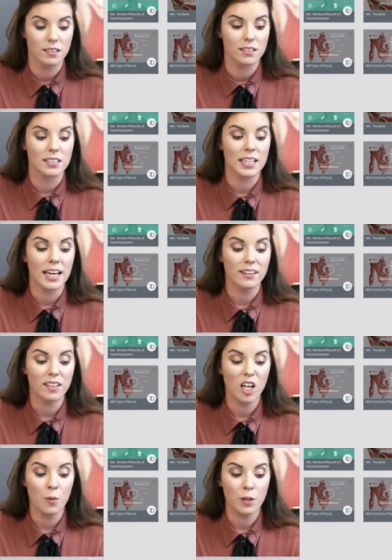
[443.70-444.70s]
Select the
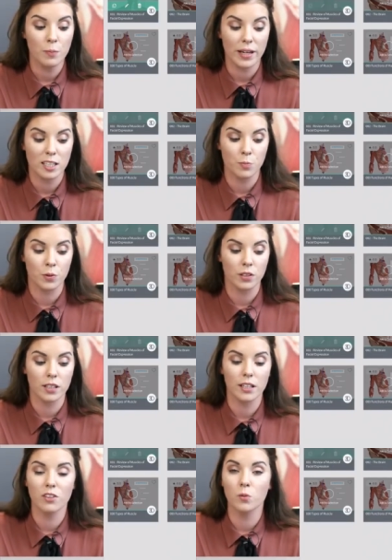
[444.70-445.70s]
copy and paste
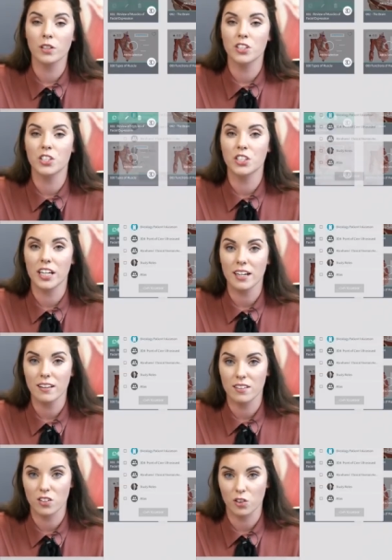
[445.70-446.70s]
button if you want to share
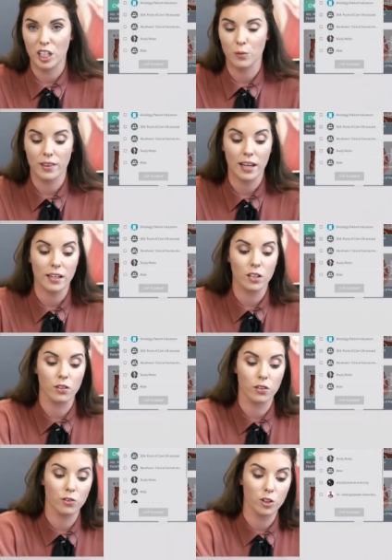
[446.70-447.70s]
the screen with any
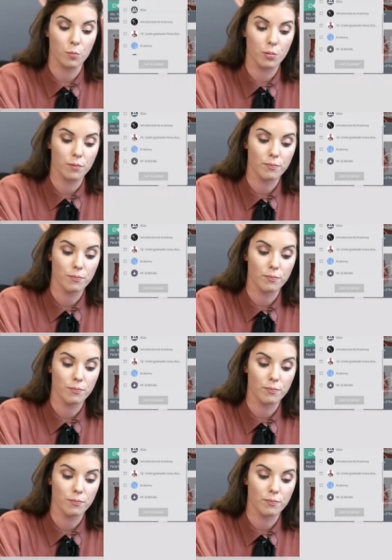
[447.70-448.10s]
other group.